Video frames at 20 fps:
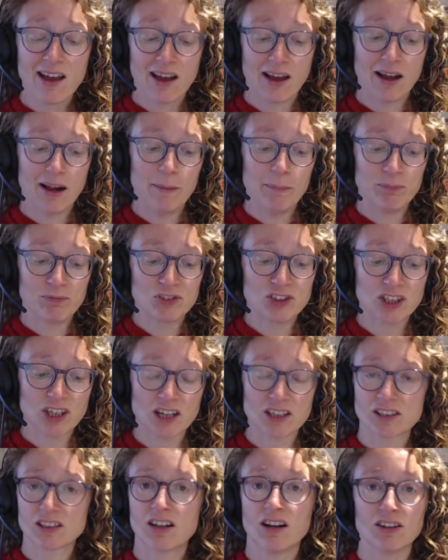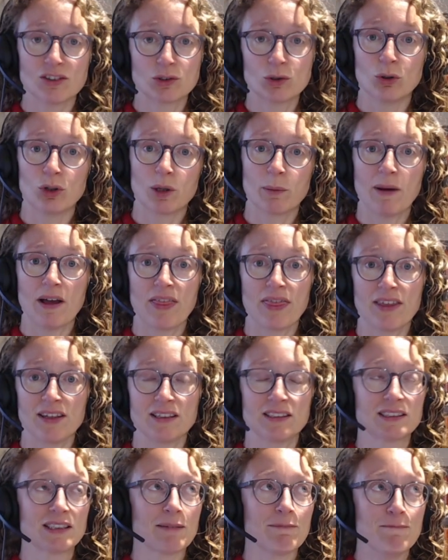Um, just can't talk about
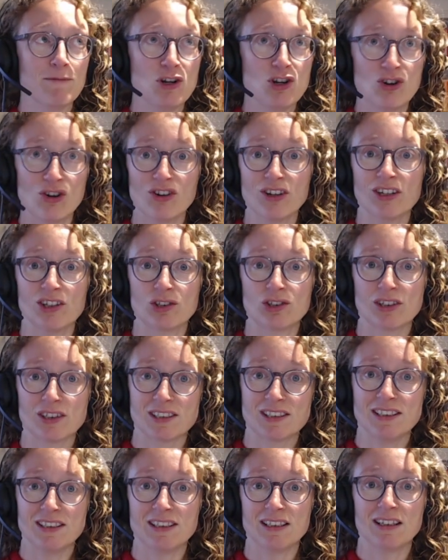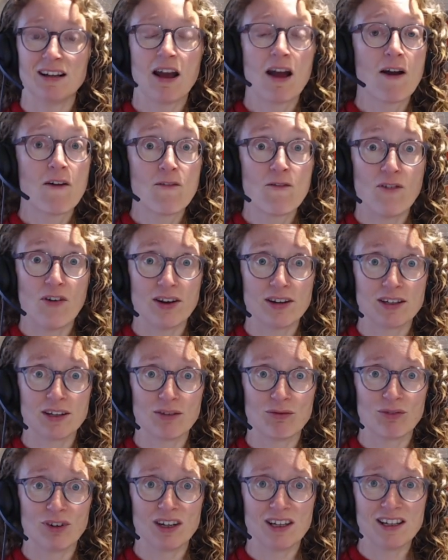things not interested in find it
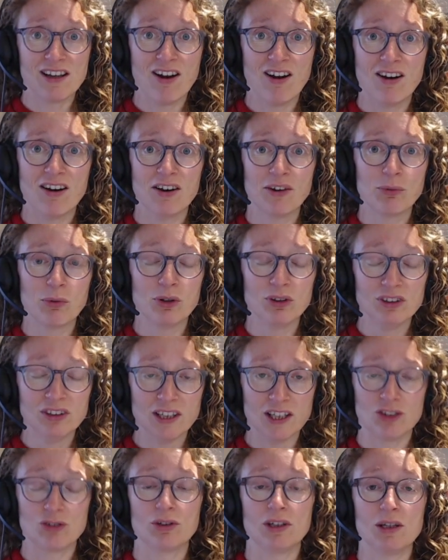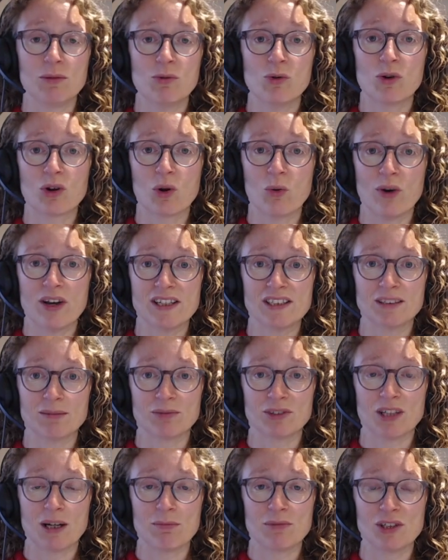really hard will literally walk away
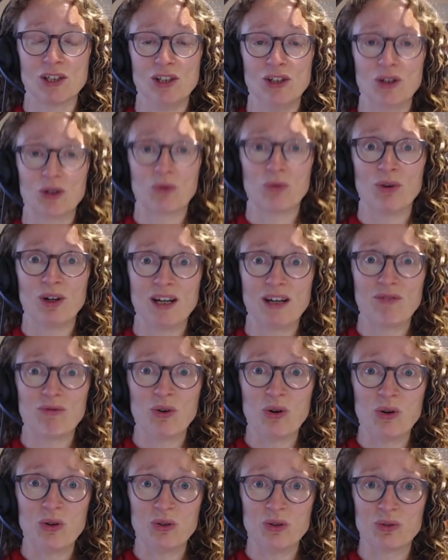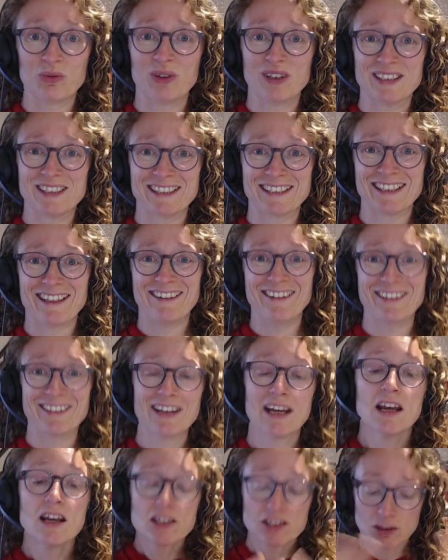sometimes and look really rude, which is hard.
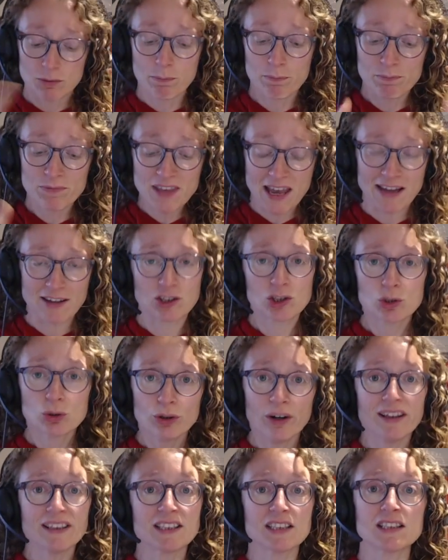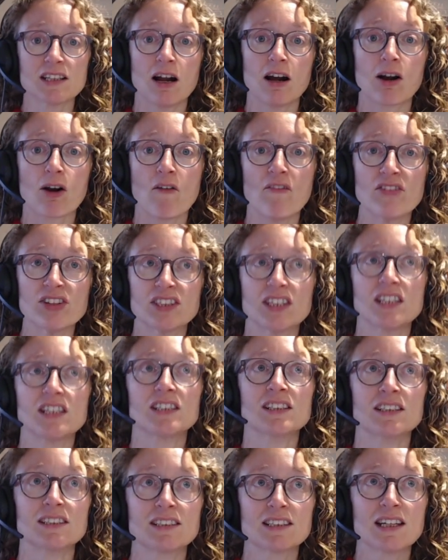So, yeah, try to start
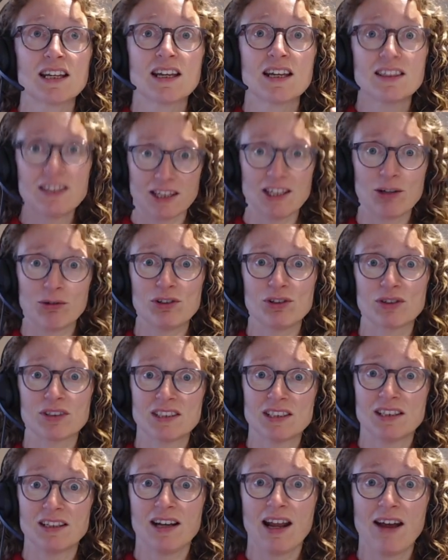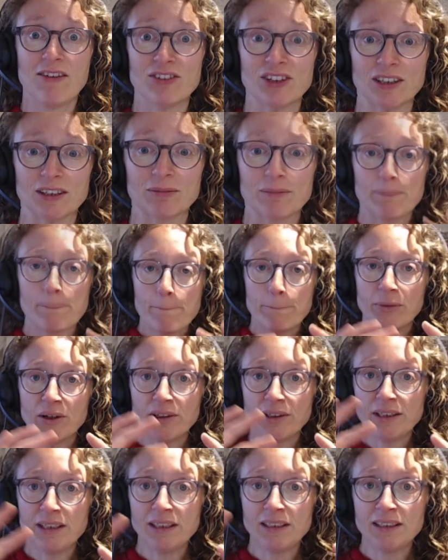conversations that you're interested in having.
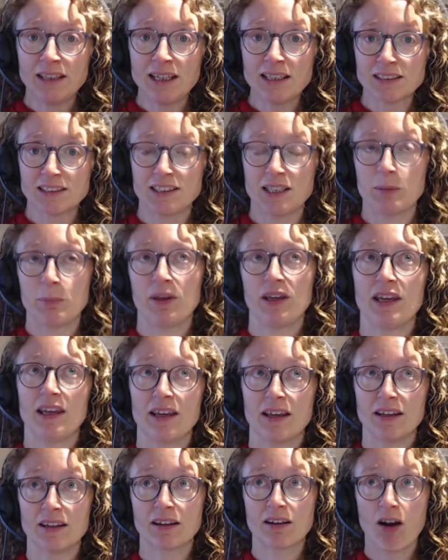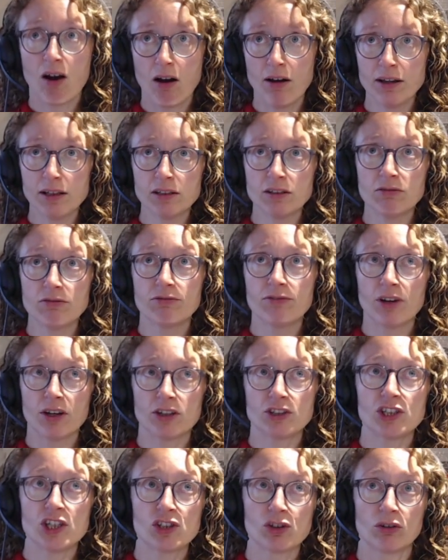My next tip here kind of
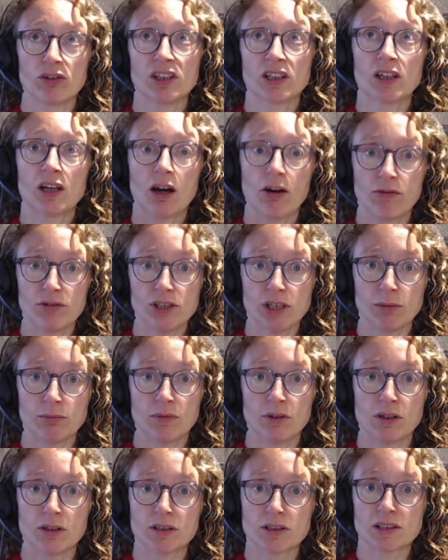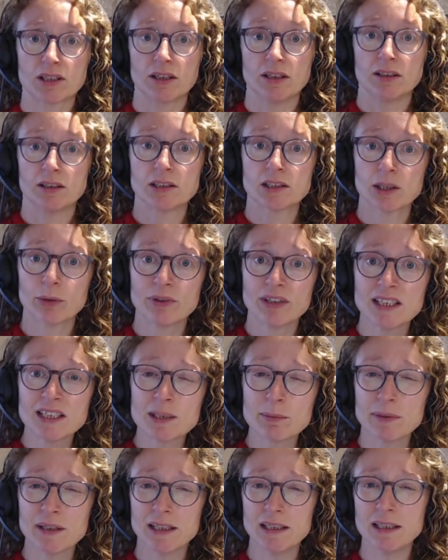verges on encouraging masking, so we need
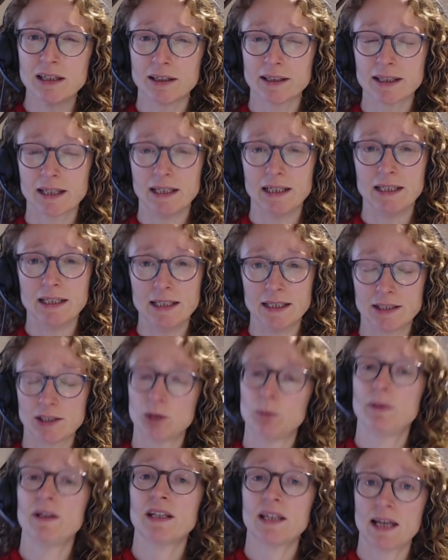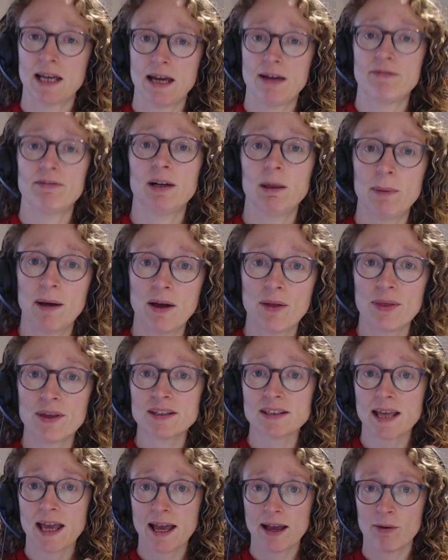to be like a little bit careful about
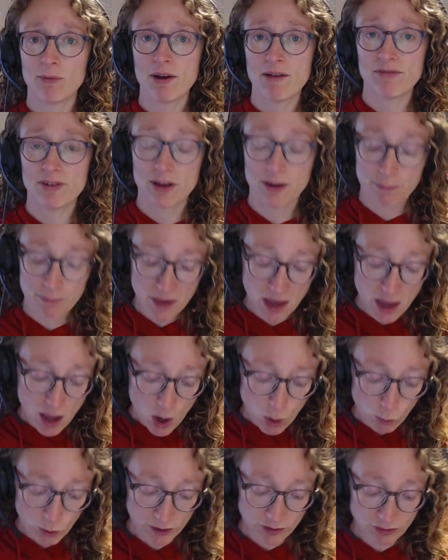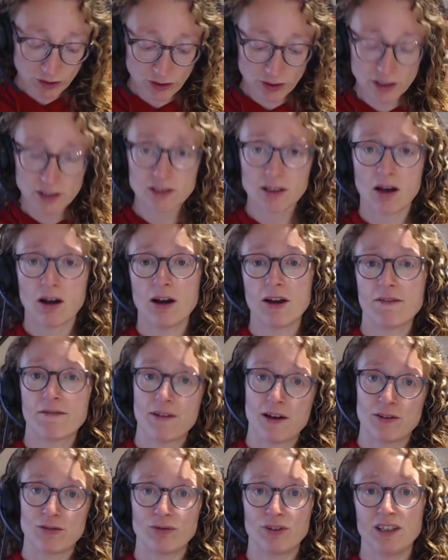this. However, one of the things I
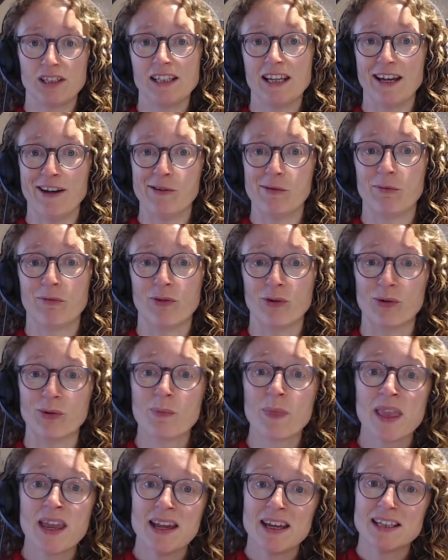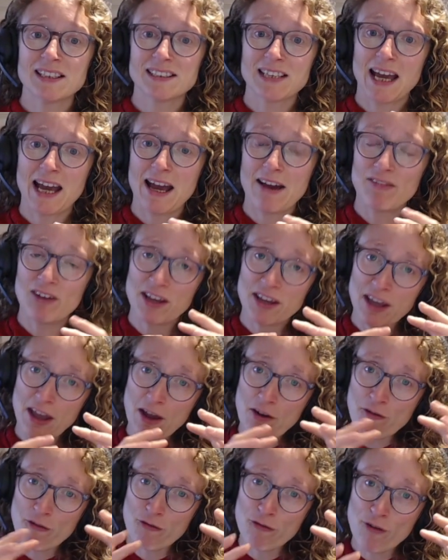found really helpful is to have like
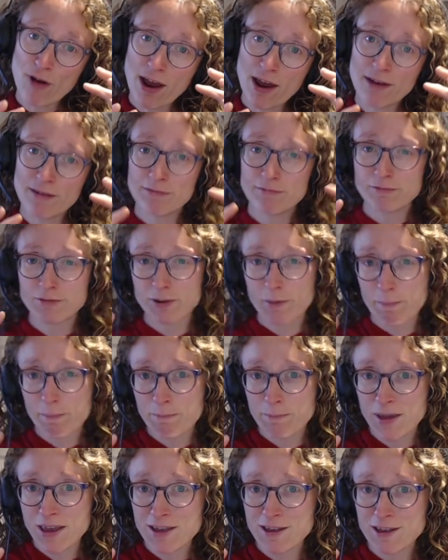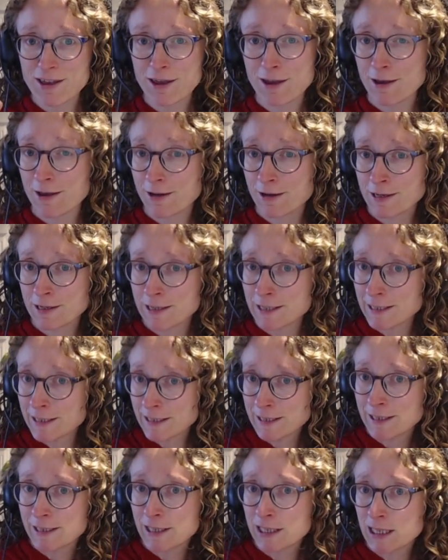a friend making
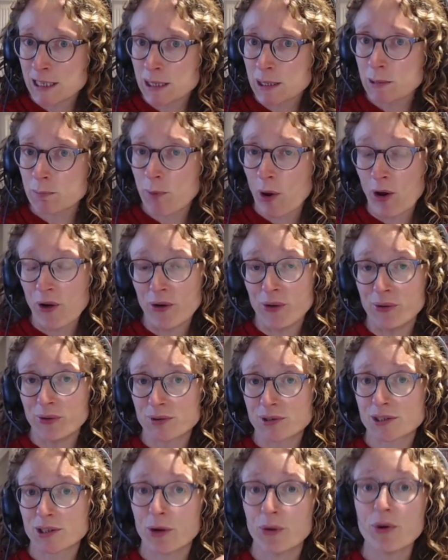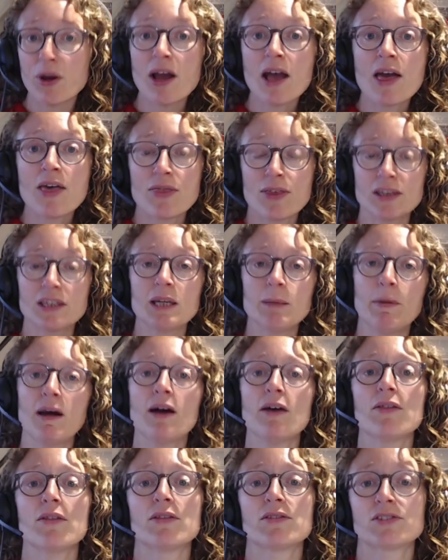inspo. So think
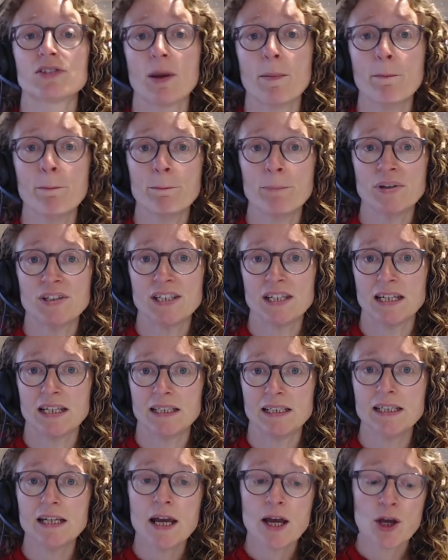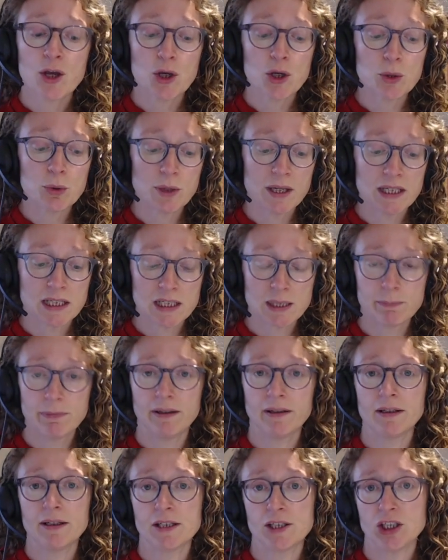about somebody who
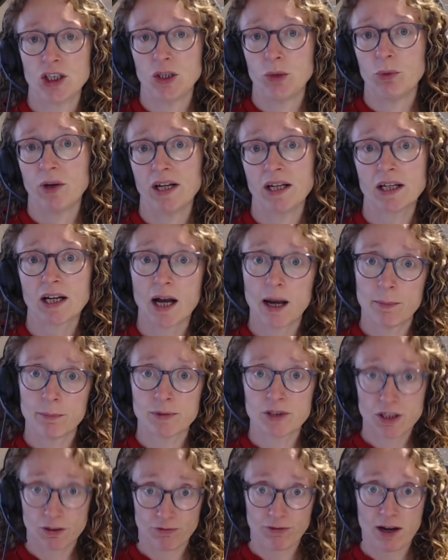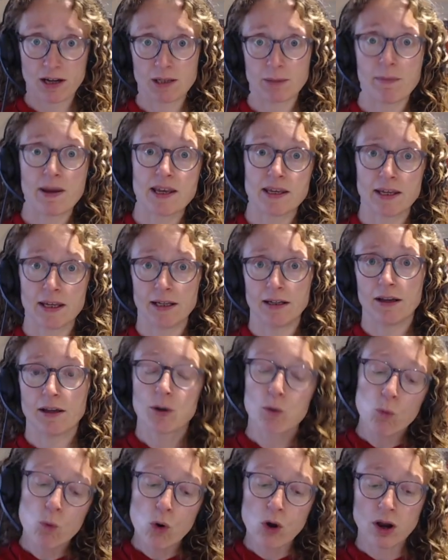inspires you when it comes to friend making,
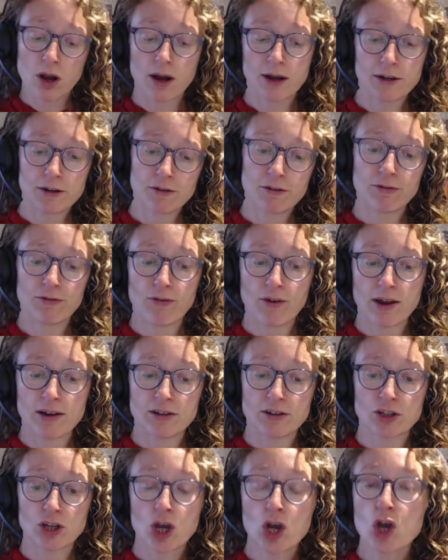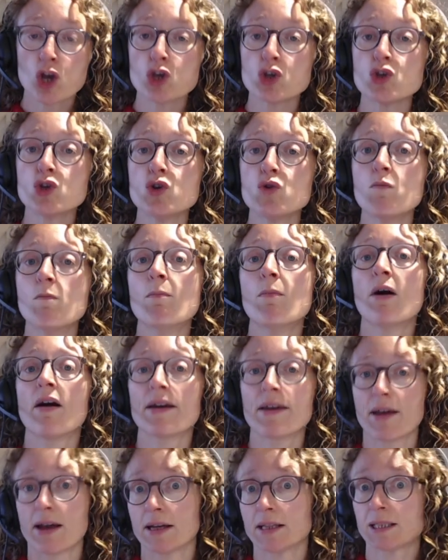like what kind of friend you
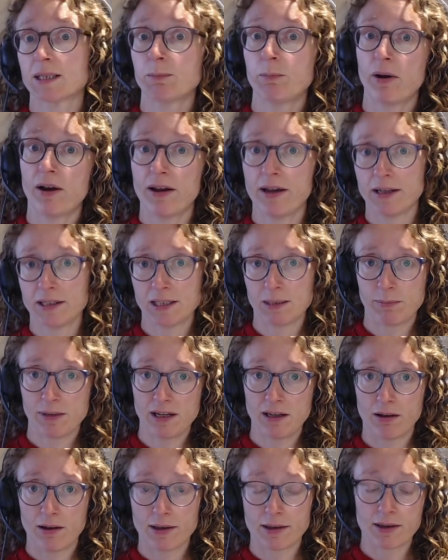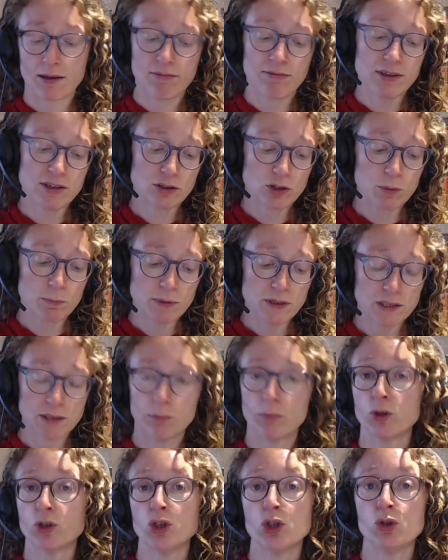might aspire to be like. And this could be
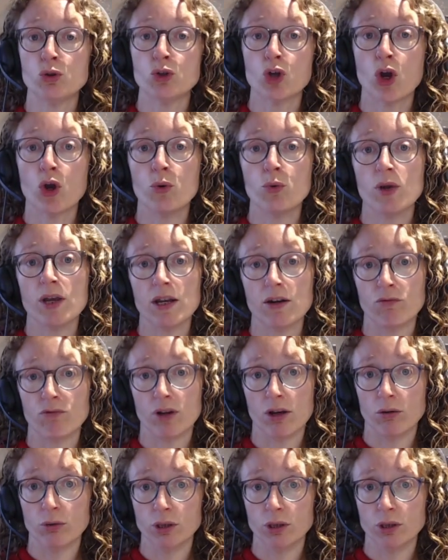someone you know in real